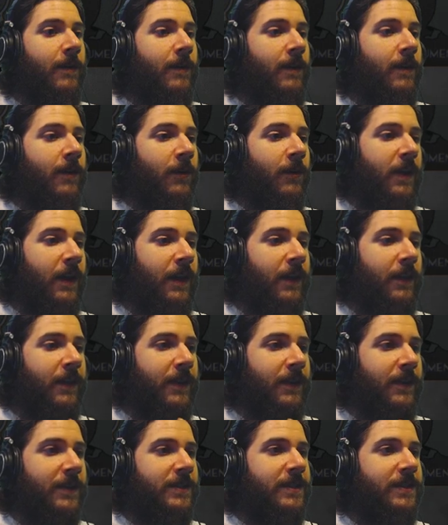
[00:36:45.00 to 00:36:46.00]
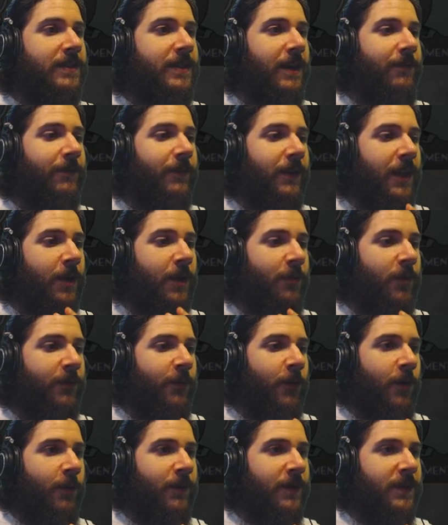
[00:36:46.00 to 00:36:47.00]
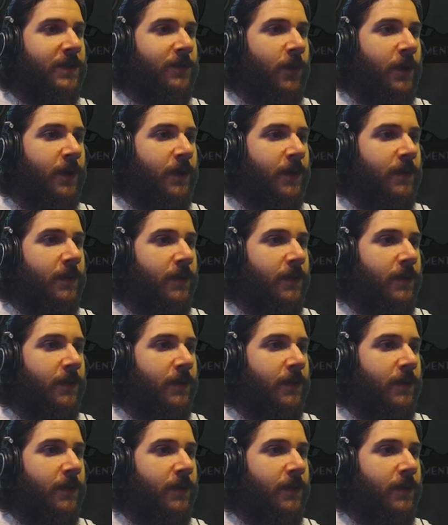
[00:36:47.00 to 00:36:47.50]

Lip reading: Okay, and then this is definitely a performance one.